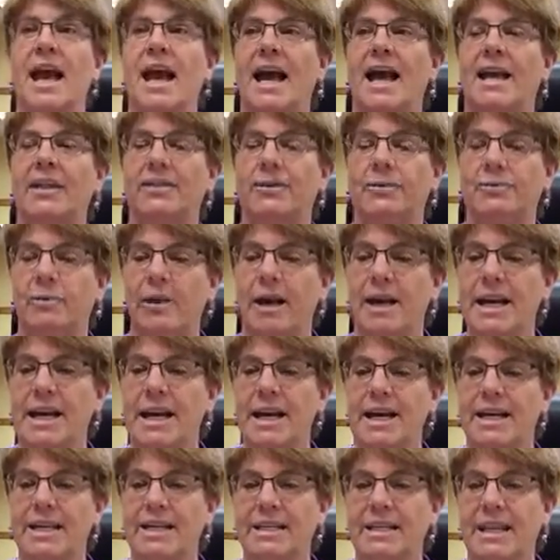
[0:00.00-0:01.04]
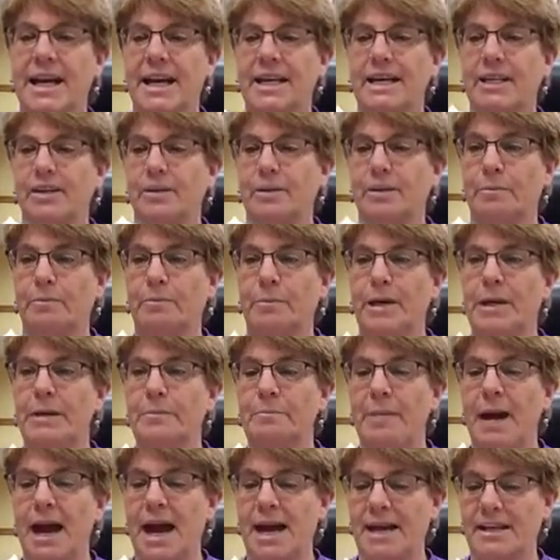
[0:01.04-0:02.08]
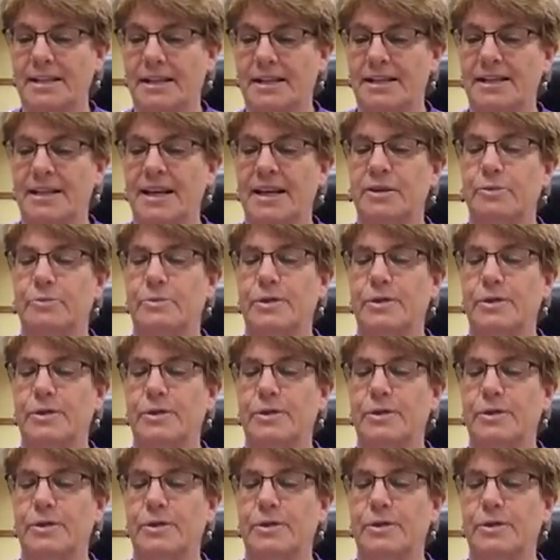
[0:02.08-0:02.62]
on the right-hand side, there's a big box that says